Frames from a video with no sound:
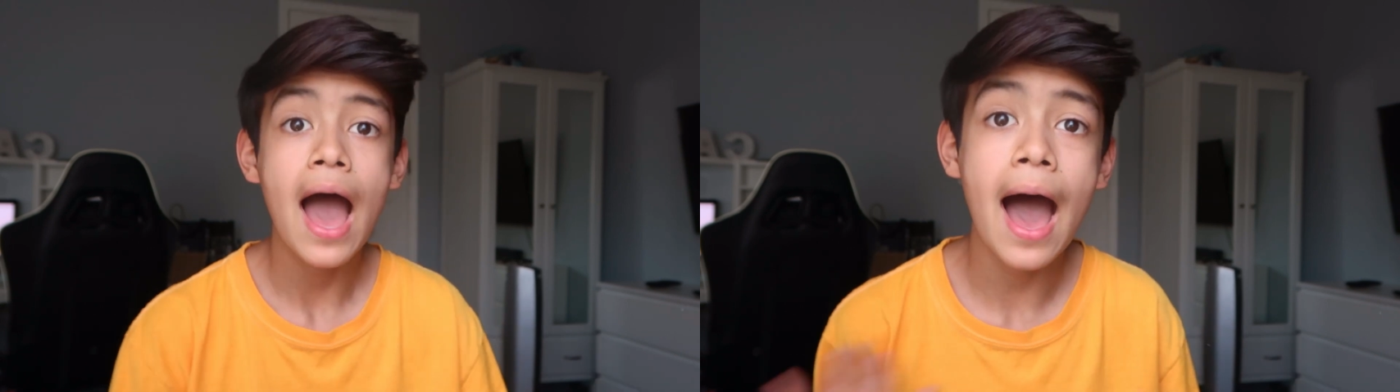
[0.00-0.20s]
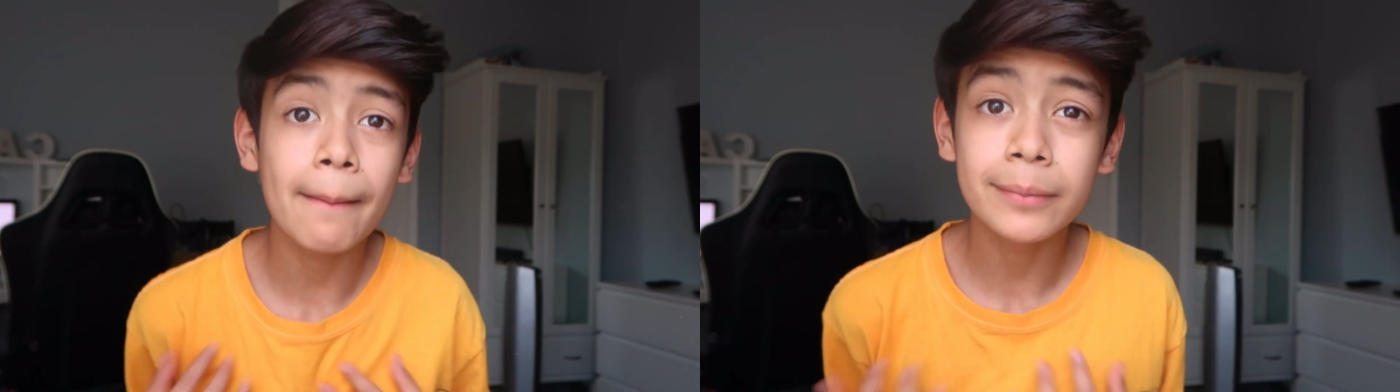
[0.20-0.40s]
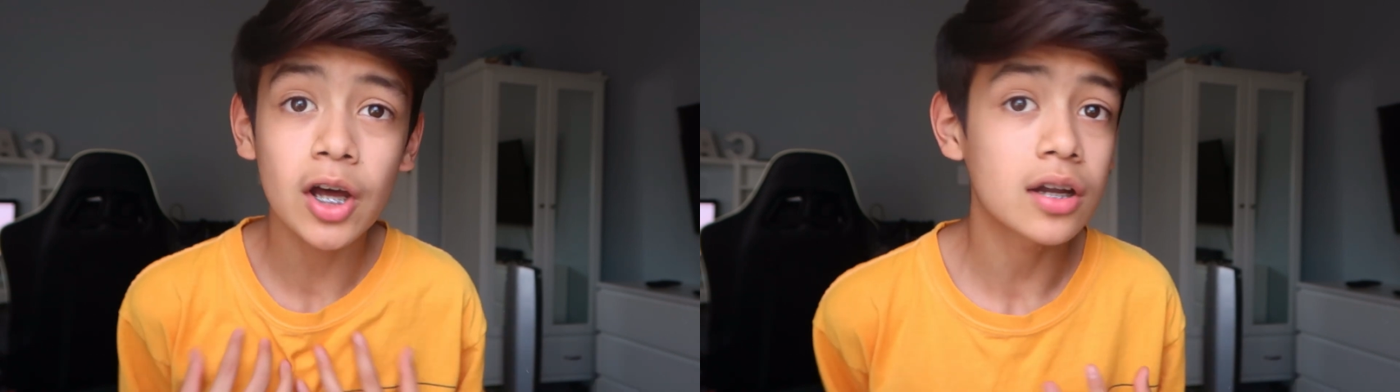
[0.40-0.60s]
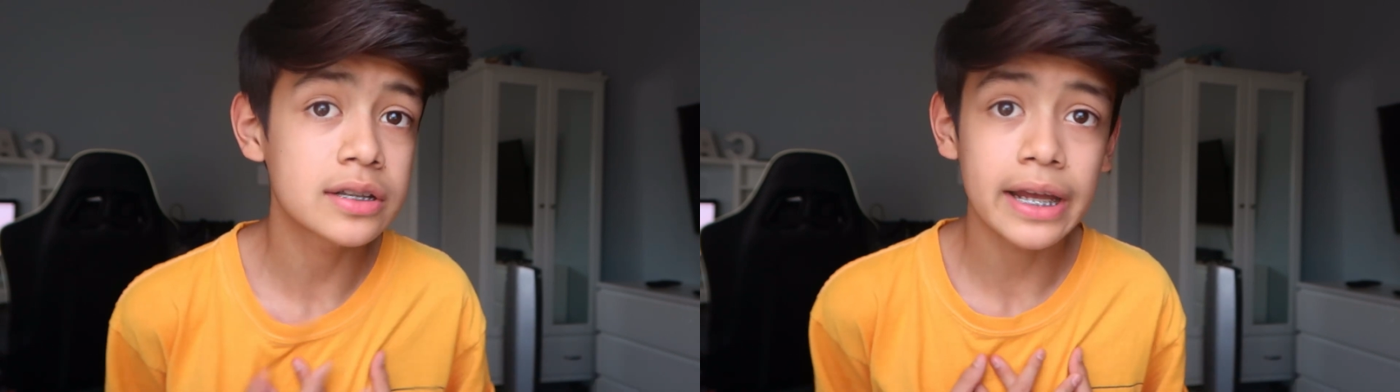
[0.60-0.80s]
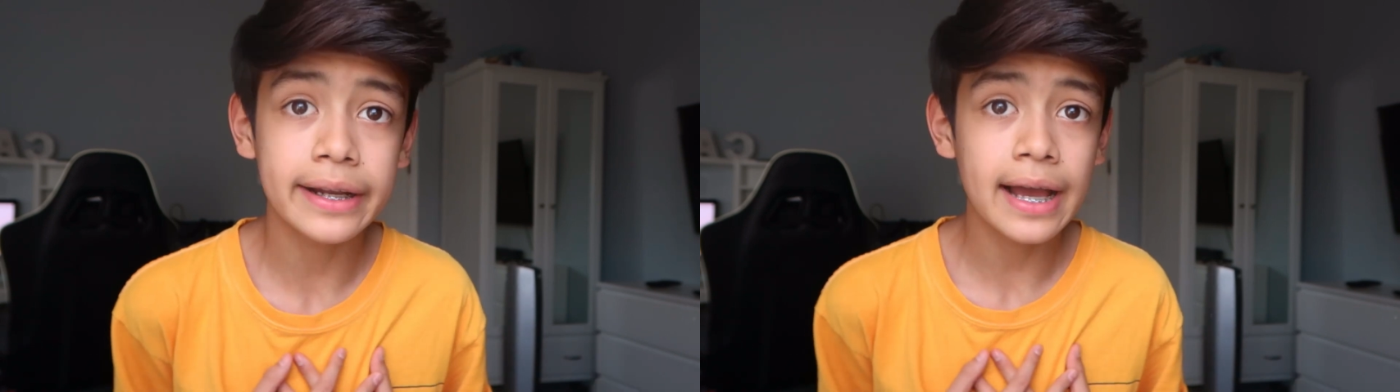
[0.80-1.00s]
I'm
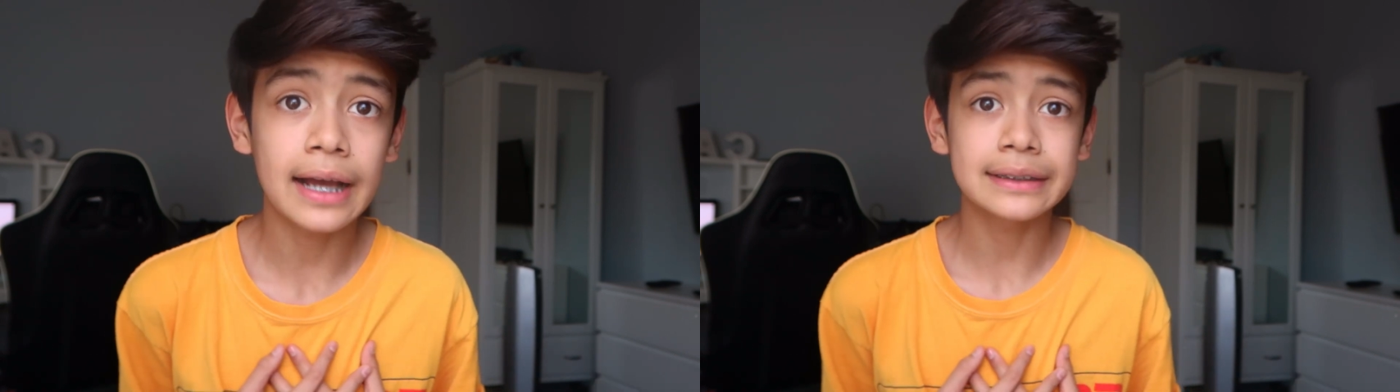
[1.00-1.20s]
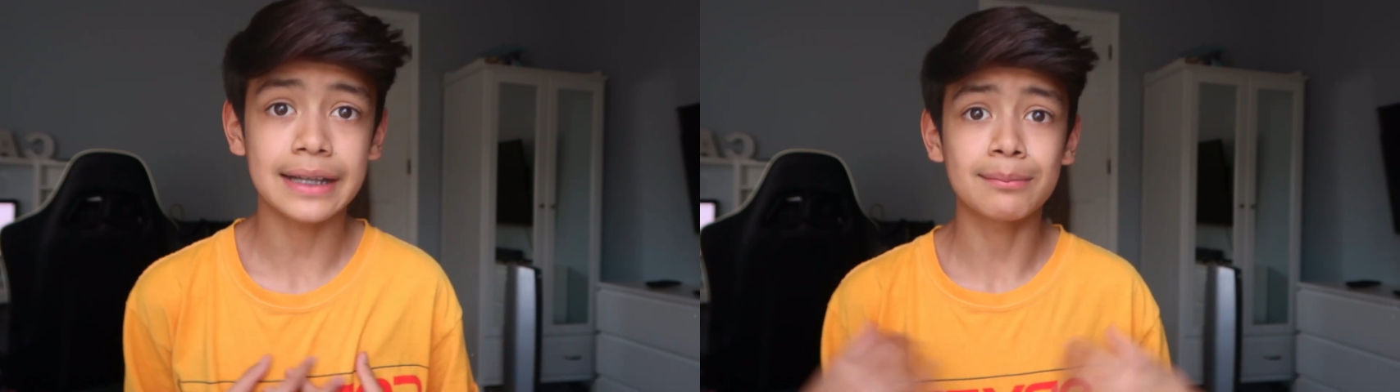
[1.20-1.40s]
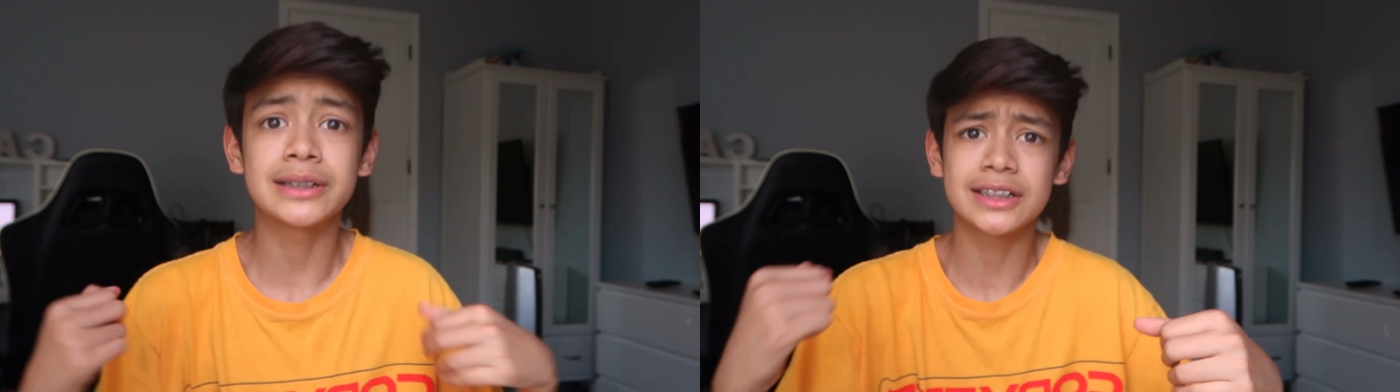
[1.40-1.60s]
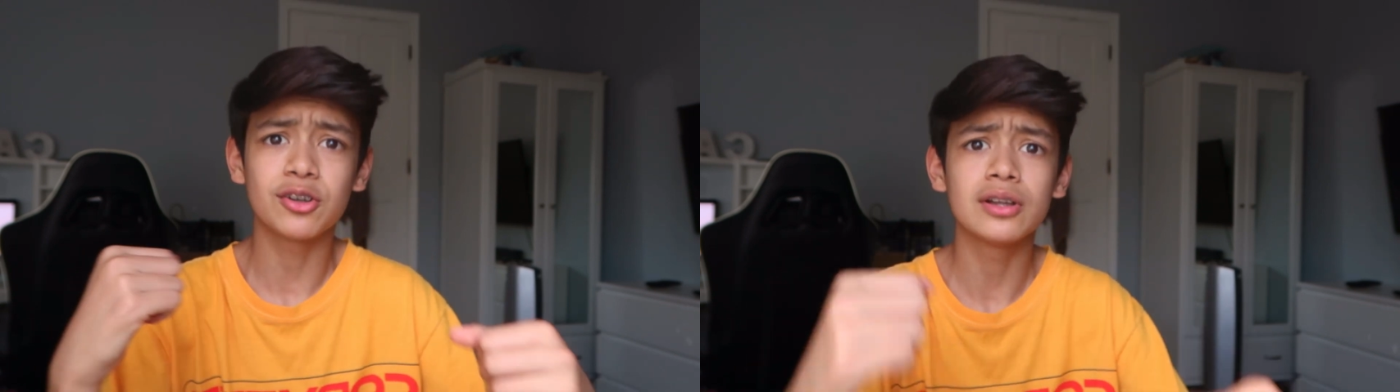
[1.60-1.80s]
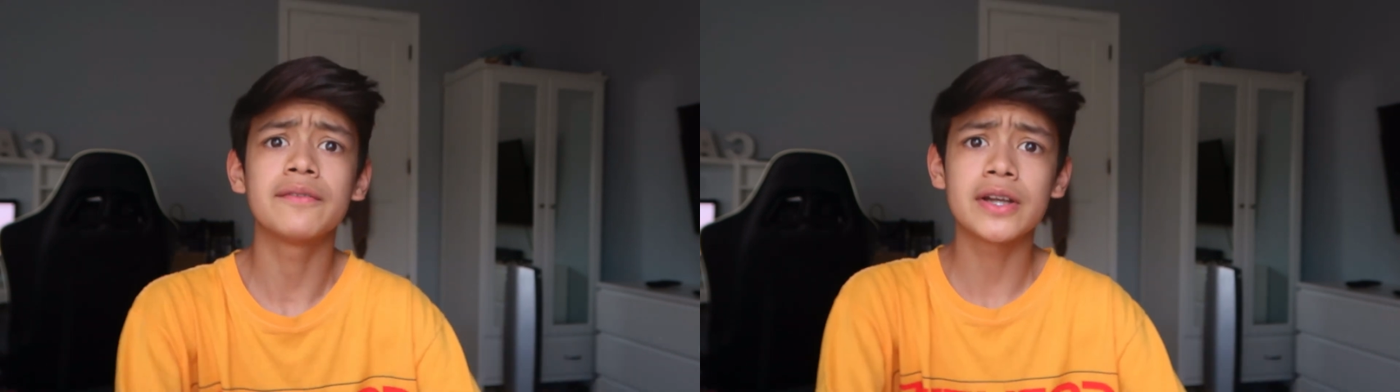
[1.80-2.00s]
not dead guys I'm
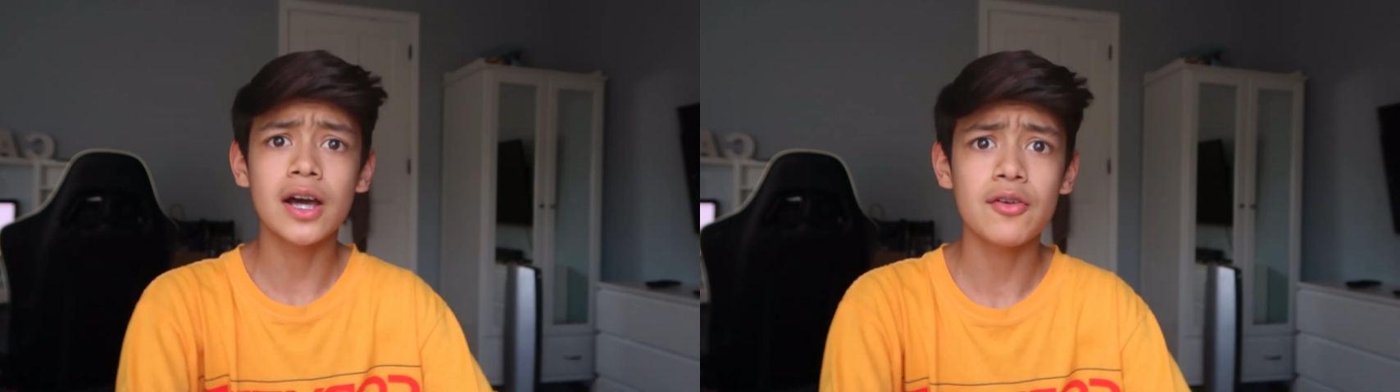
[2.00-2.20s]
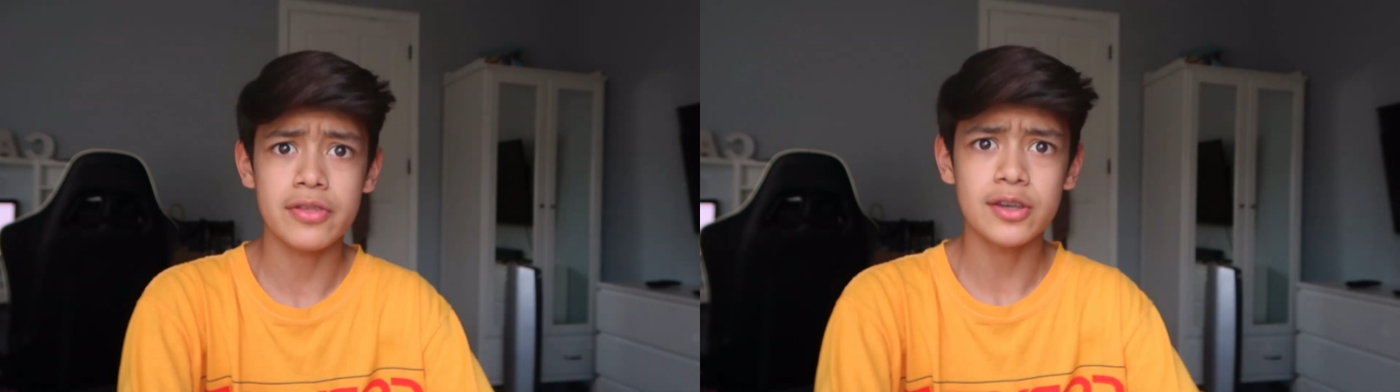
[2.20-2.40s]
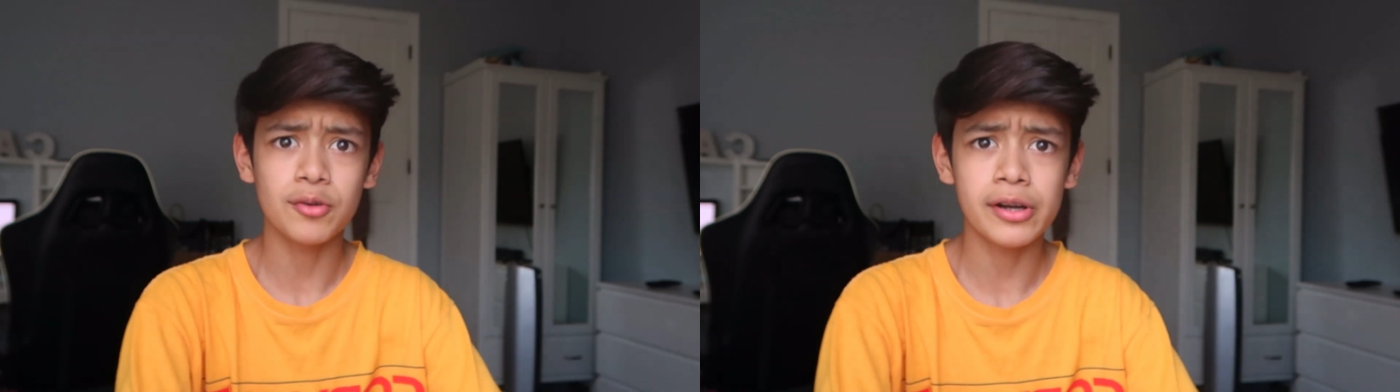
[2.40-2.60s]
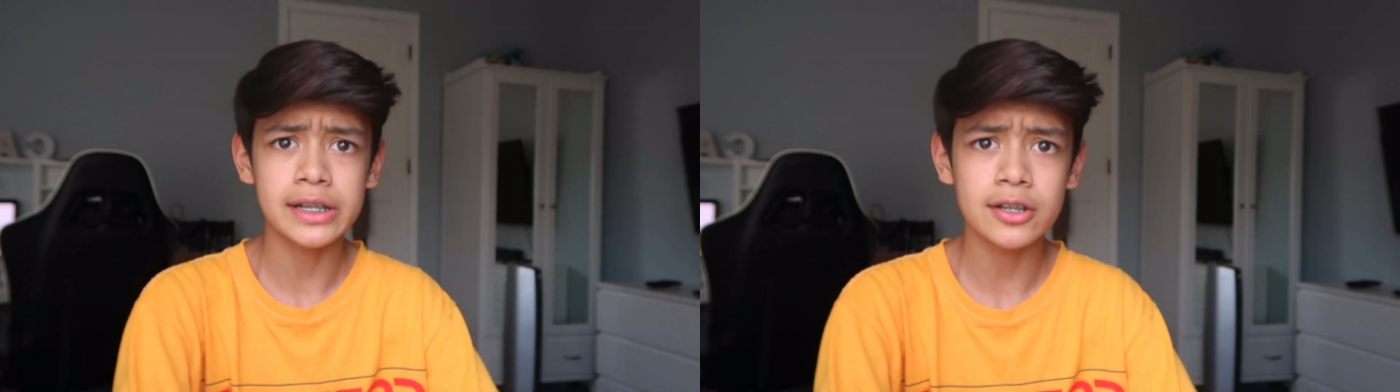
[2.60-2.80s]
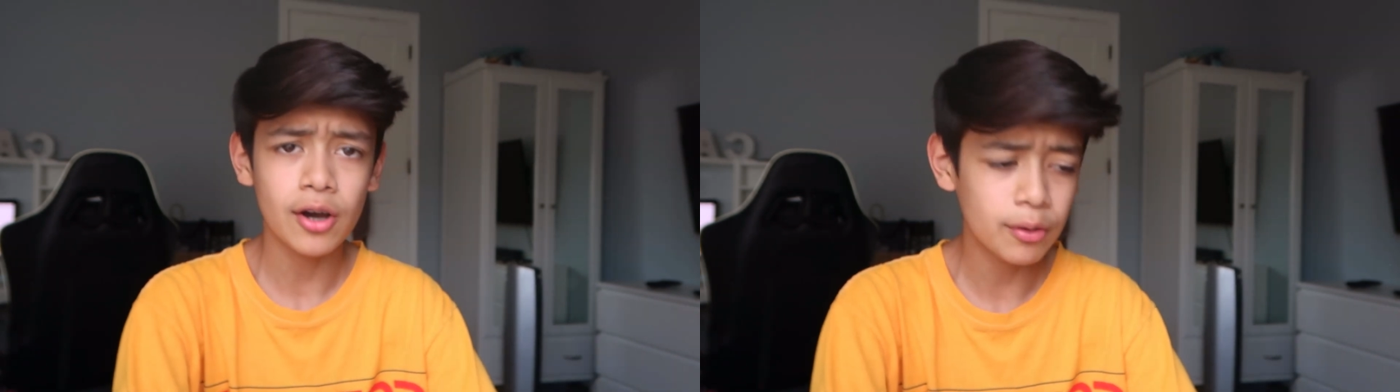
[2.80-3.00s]
still living healthy you
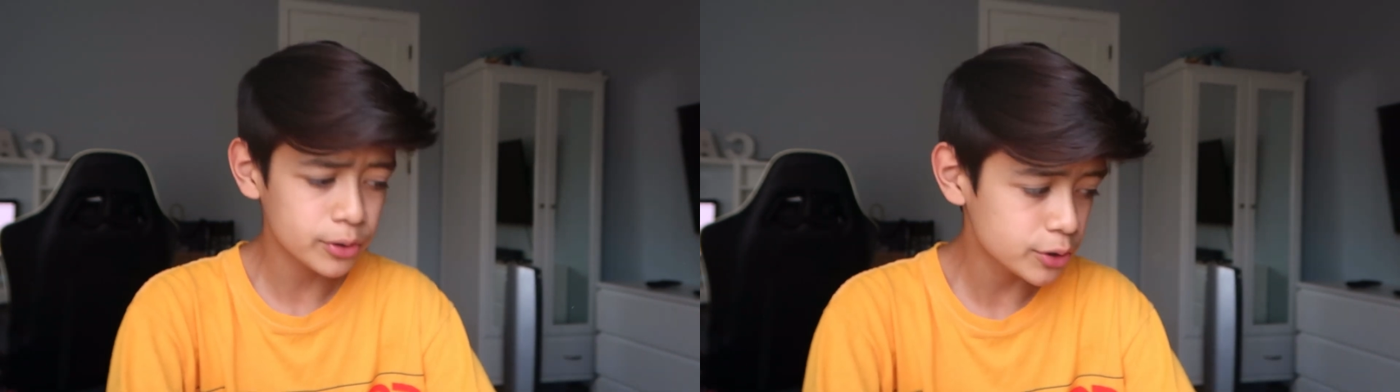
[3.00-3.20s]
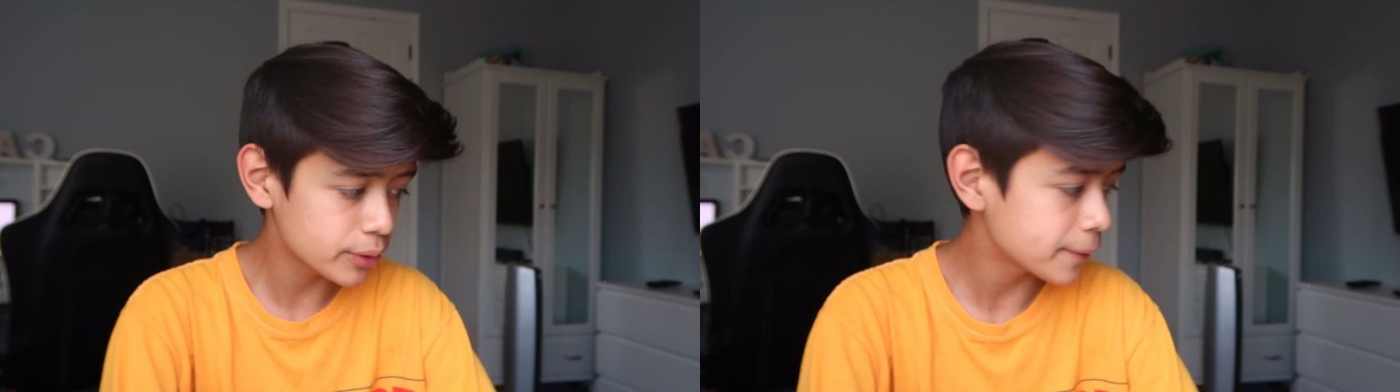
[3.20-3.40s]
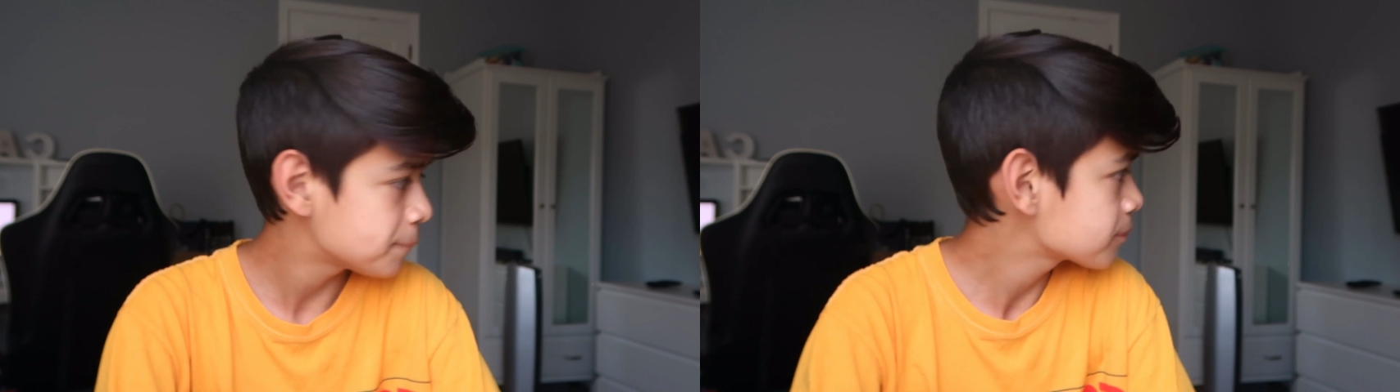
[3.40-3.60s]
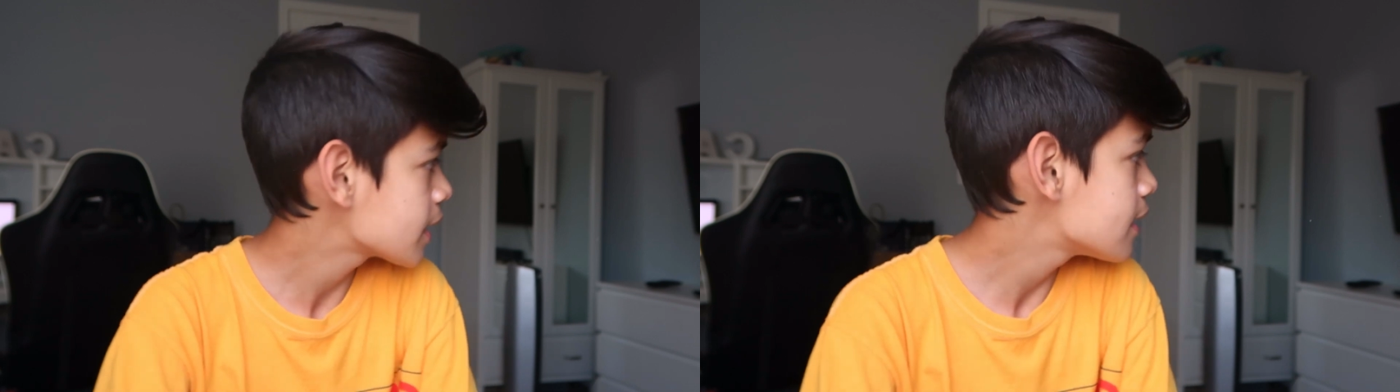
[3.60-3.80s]
already know how we do it